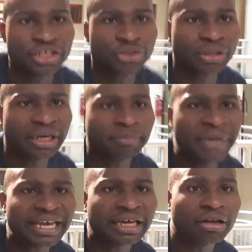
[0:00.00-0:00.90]
You can
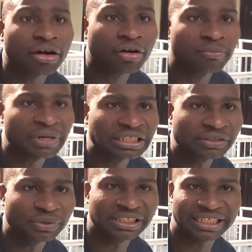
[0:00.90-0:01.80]
make a lot of money
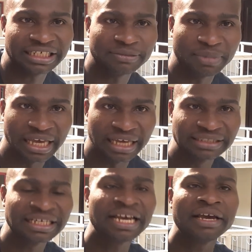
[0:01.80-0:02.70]
with teddy
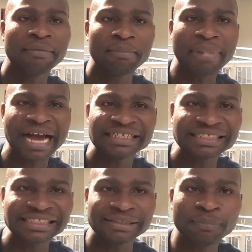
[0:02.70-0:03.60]
bears by
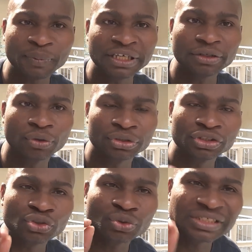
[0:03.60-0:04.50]
simply
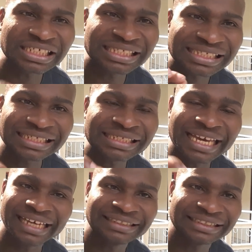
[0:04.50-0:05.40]
going to
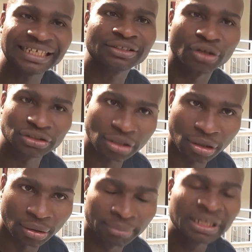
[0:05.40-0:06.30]

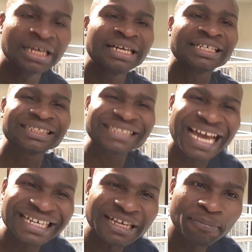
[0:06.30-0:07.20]
1688.com.
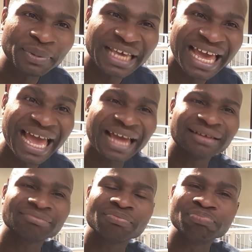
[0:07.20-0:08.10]
Teddy
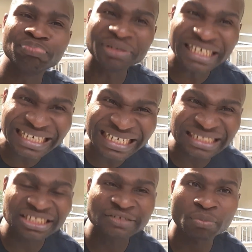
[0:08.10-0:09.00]
bear, big,
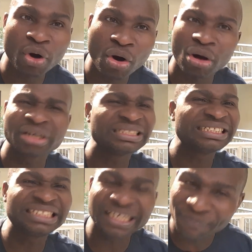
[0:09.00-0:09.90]
small,
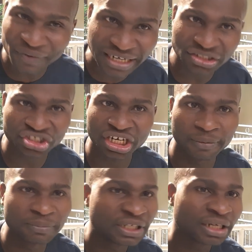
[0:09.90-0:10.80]
different
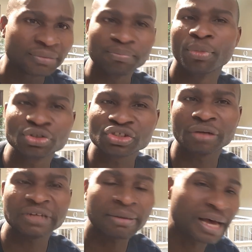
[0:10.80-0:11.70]
shape. Most
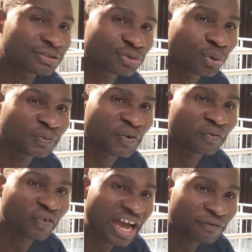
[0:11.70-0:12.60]
of them are sold for
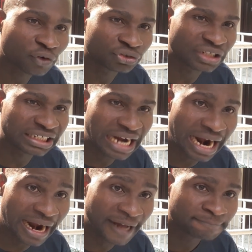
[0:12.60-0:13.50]
500
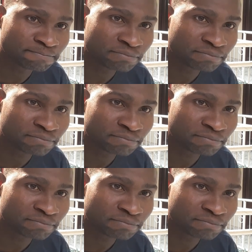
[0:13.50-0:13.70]
naira,